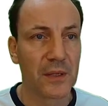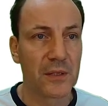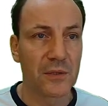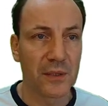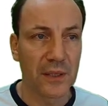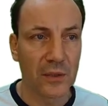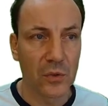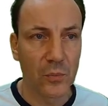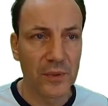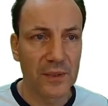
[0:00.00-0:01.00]
So you can
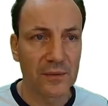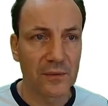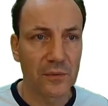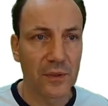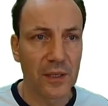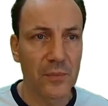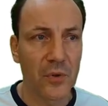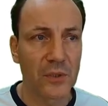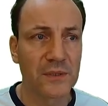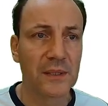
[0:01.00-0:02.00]
copy it to your
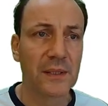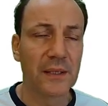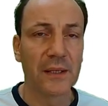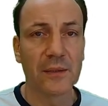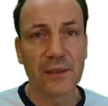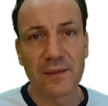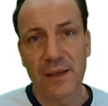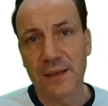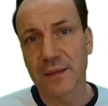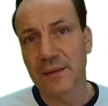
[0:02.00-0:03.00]
clipboard and you can
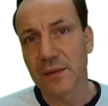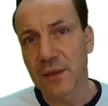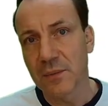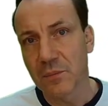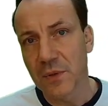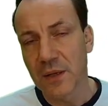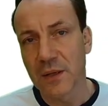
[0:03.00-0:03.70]
take it and you can